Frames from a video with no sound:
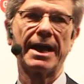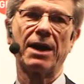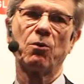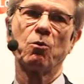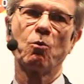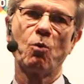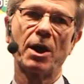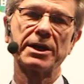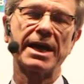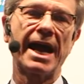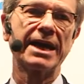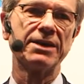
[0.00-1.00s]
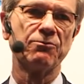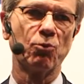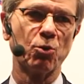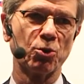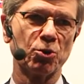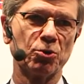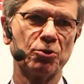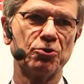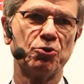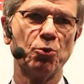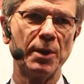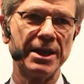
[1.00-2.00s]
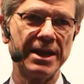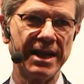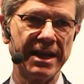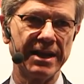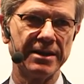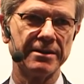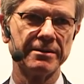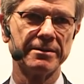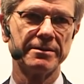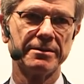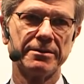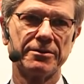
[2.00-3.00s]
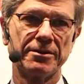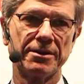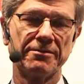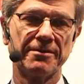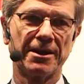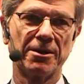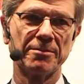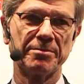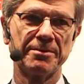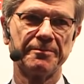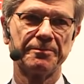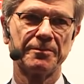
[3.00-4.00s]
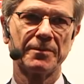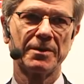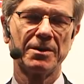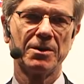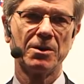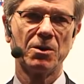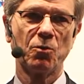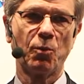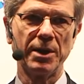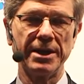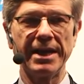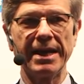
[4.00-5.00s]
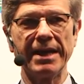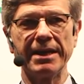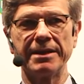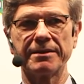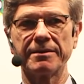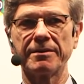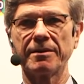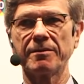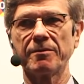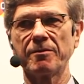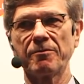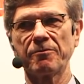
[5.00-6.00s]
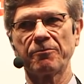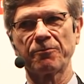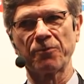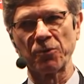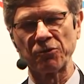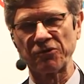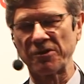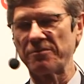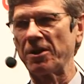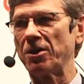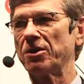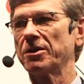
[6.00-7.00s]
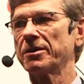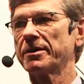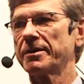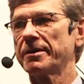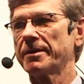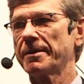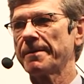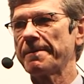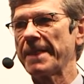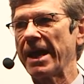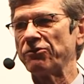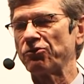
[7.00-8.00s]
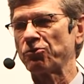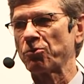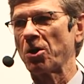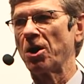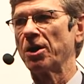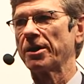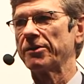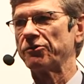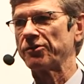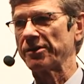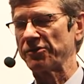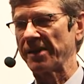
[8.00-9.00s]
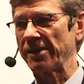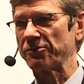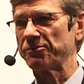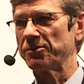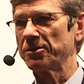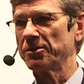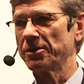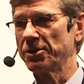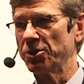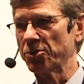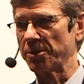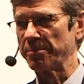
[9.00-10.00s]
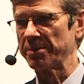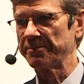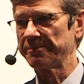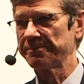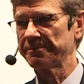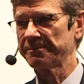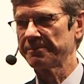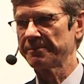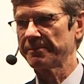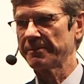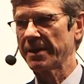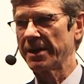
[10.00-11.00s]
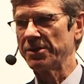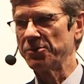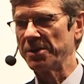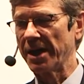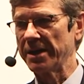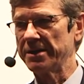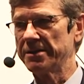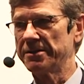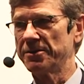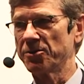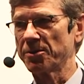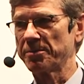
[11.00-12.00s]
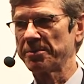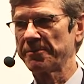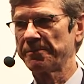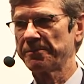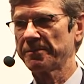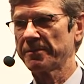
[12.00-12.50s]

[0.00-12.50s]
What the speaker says: Now, what kind of world do we need to develop? We need, first of all, a strong and successful Europe, a united Europe.